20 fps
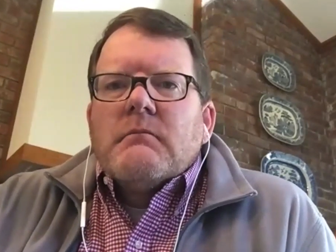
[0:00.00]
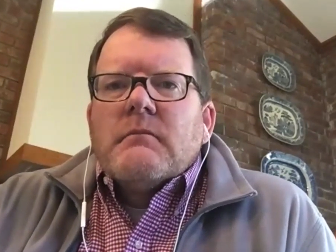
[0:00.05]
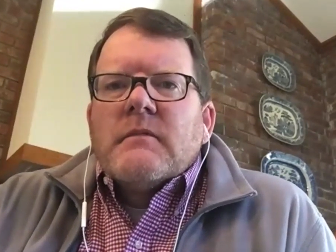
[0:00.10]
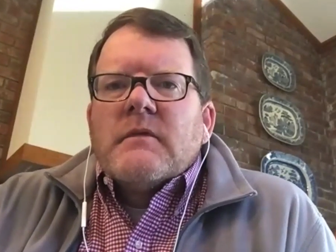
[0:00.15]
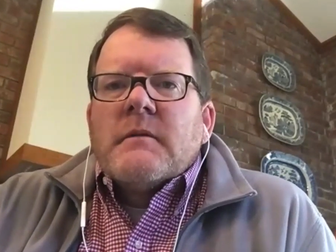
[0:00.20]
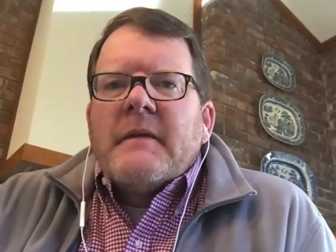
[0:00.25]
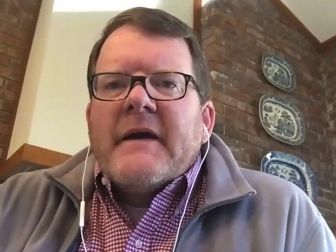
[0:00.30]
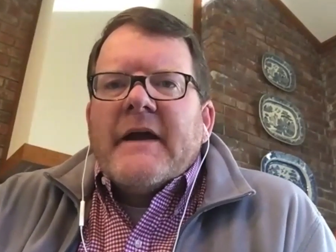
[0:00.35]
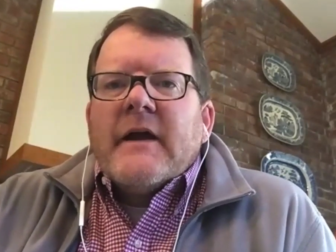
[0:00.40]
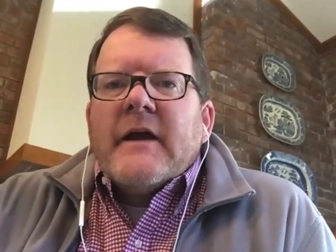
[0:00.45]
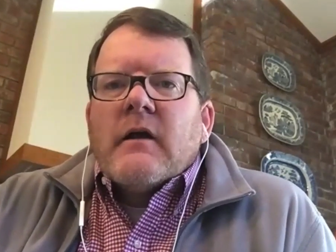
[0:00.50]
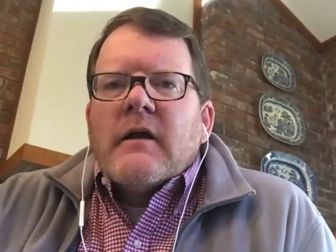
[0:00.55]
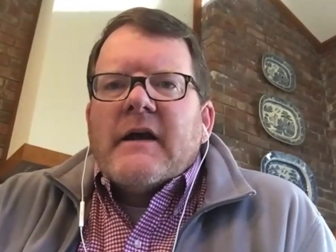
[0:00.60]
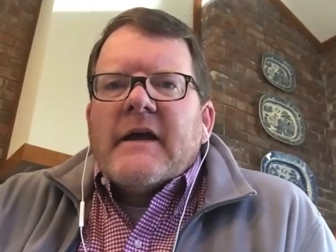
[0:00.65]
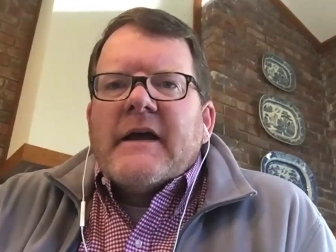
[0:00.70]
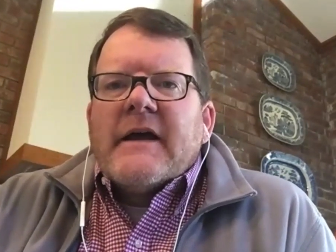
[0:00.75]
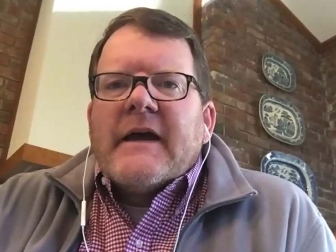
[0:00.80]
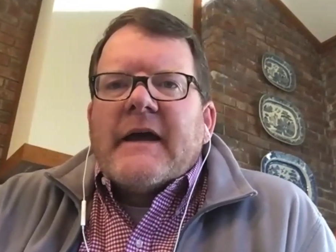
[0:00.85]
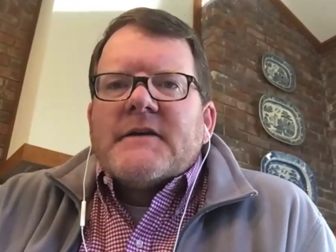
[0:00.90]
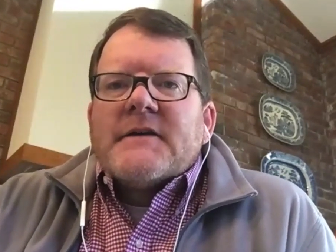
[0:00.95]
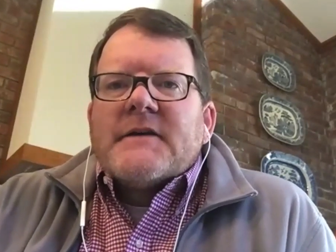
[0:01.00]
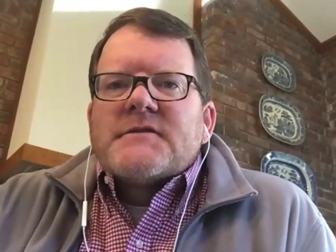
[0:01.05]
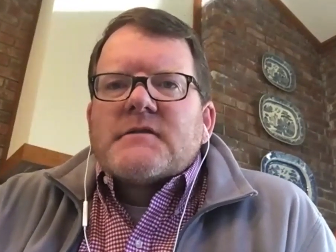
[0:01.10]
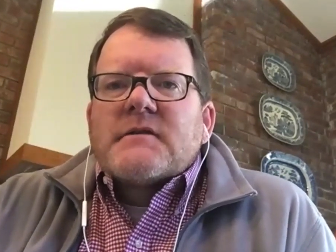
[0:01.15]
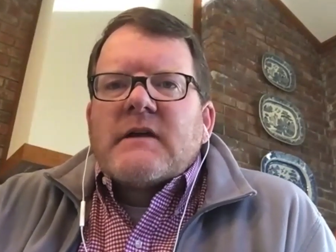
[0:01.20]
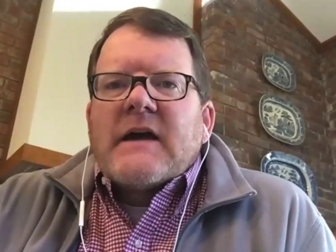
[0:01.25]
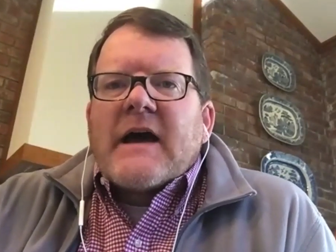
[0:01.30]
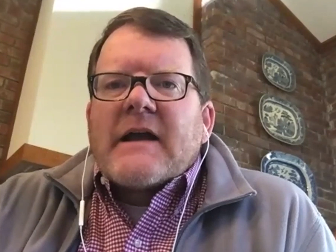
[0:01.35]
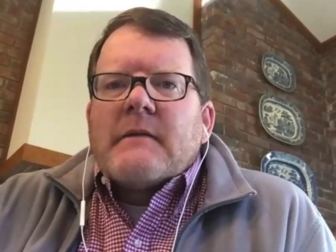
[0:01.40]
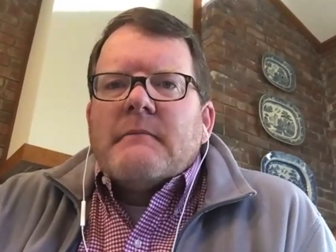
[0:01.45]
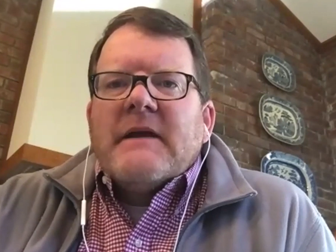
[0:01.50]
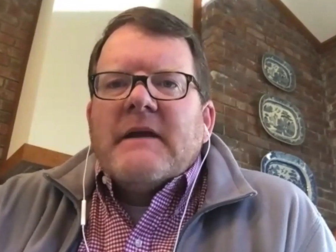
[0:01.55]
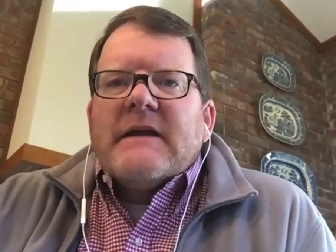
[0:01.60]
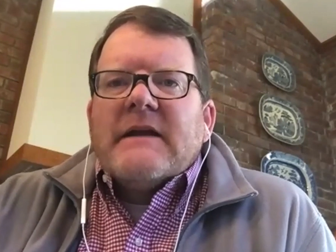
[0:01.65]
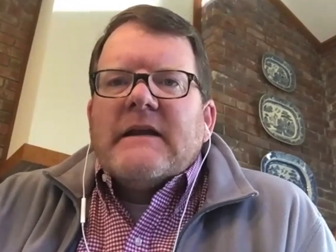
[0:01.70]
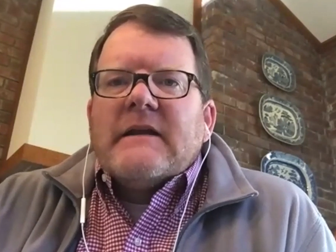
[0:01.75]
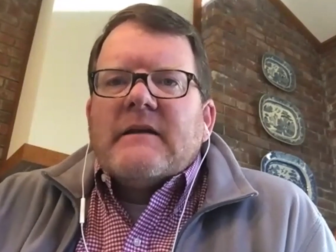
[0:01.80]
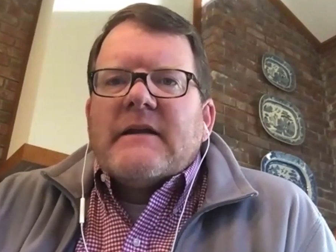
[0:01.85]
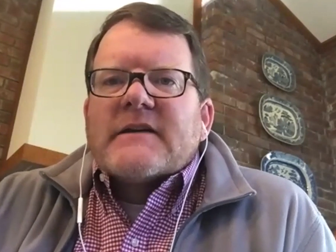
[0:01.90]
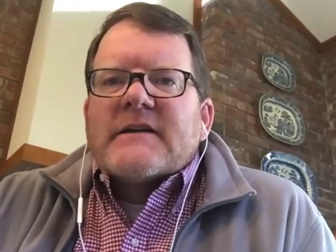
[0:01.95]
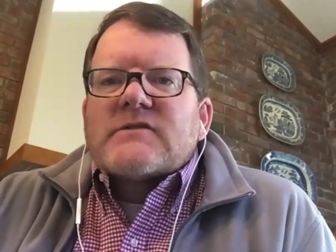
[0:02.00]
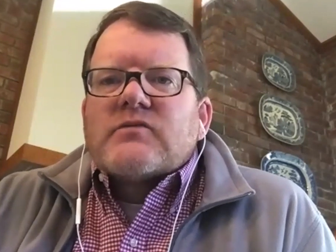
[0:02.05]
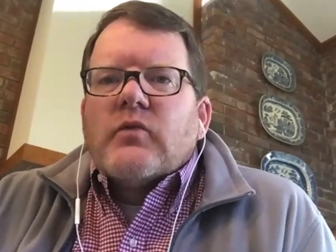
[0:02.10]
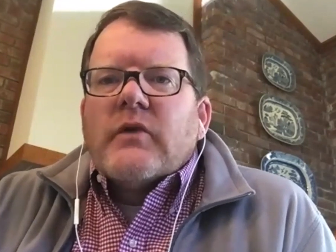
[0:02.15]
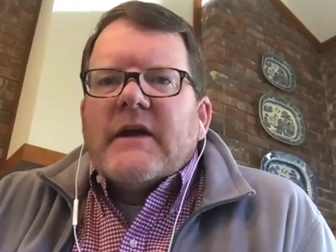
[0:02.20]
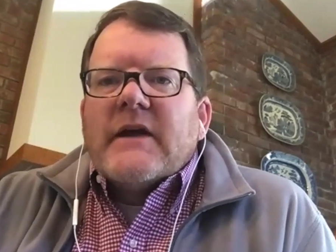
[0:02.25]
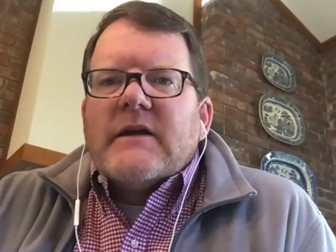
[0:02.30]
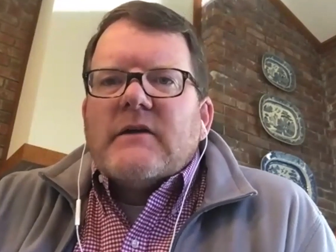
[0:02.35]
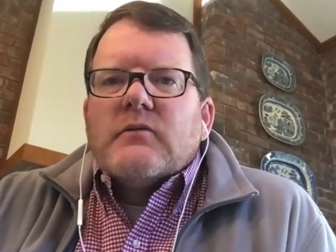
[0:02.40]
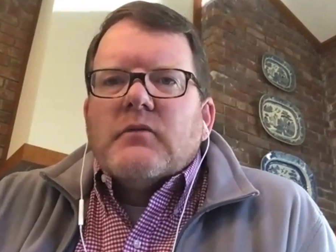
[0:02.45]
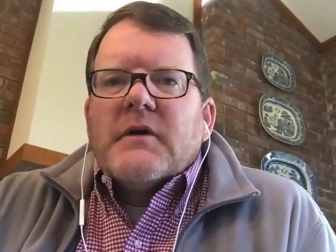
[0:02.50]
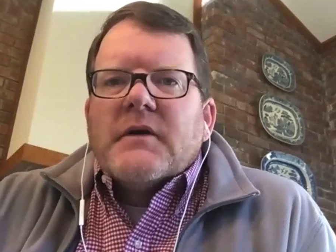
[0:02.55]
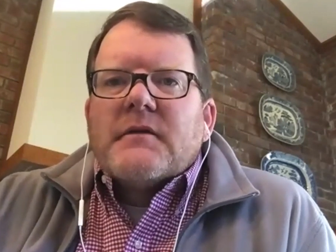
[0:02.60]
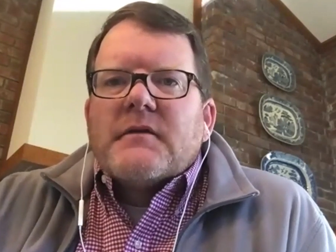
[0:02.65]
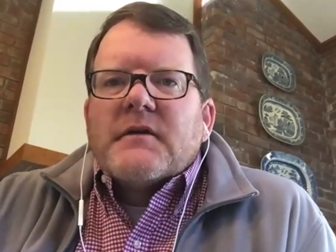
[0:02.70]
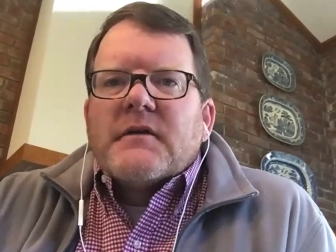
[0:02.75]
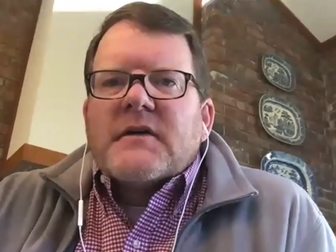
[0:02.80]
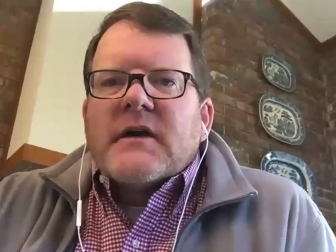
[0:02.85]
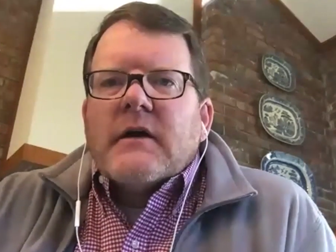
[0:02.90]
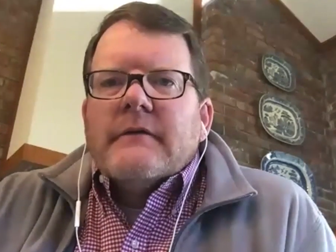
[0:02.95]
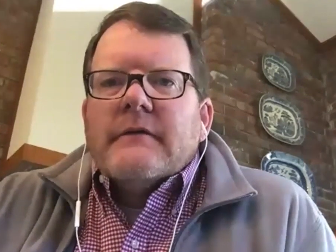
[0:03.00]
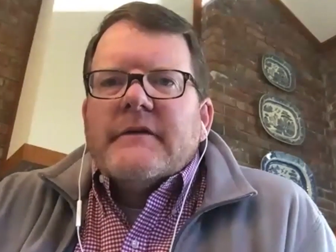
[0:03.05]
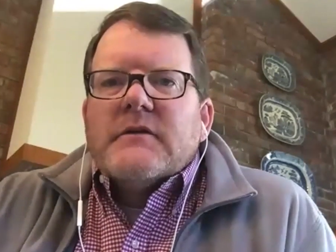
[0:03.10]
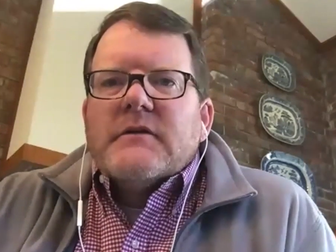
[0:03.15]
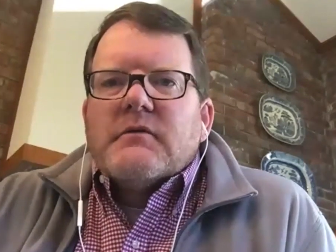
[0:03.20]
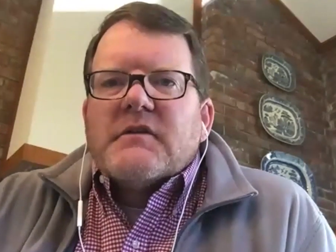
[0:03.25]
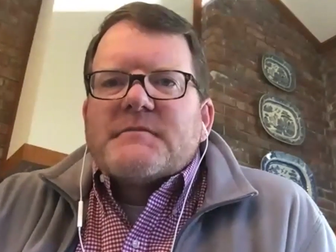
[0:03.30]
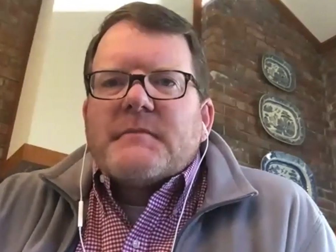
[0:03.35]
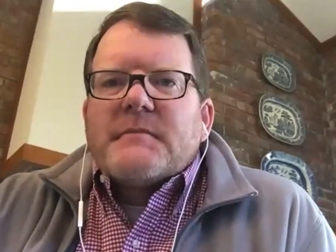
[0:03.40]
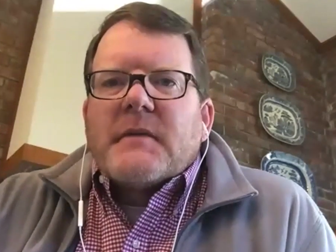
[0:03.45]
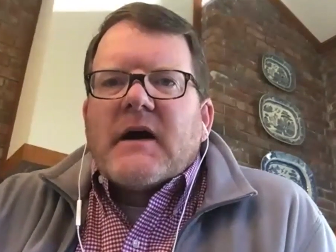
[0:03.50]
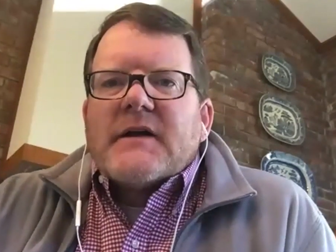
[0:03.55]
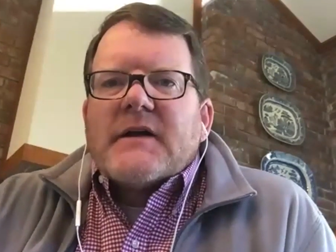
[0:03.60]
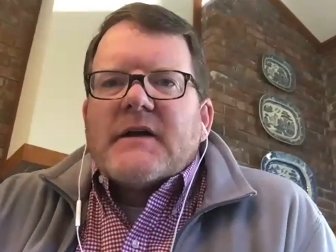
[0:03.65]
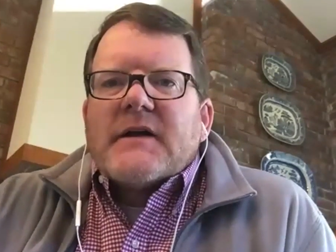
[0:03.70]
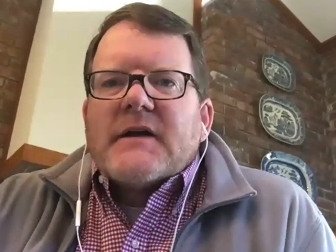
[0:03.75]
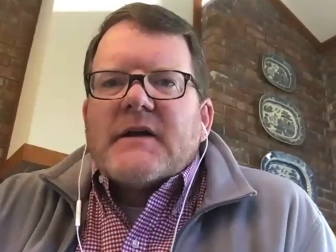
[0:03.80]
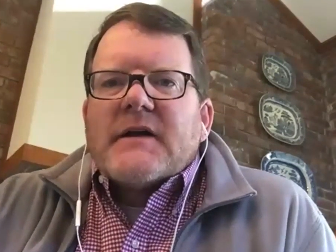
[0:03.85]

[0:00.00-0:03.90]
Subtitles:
mayor has got a meeting next week with the COVID response